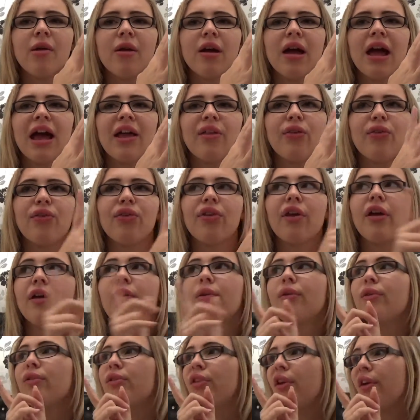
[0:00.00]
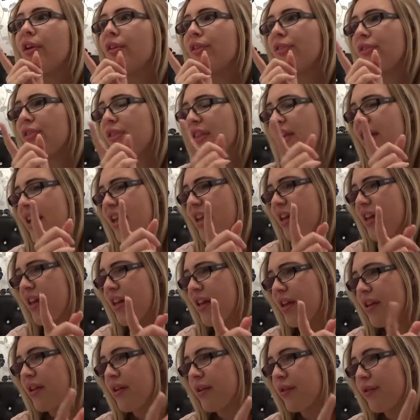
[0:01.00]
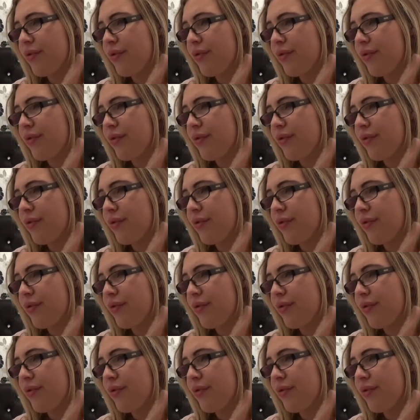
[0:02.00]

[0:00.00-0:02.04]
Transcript: and so does the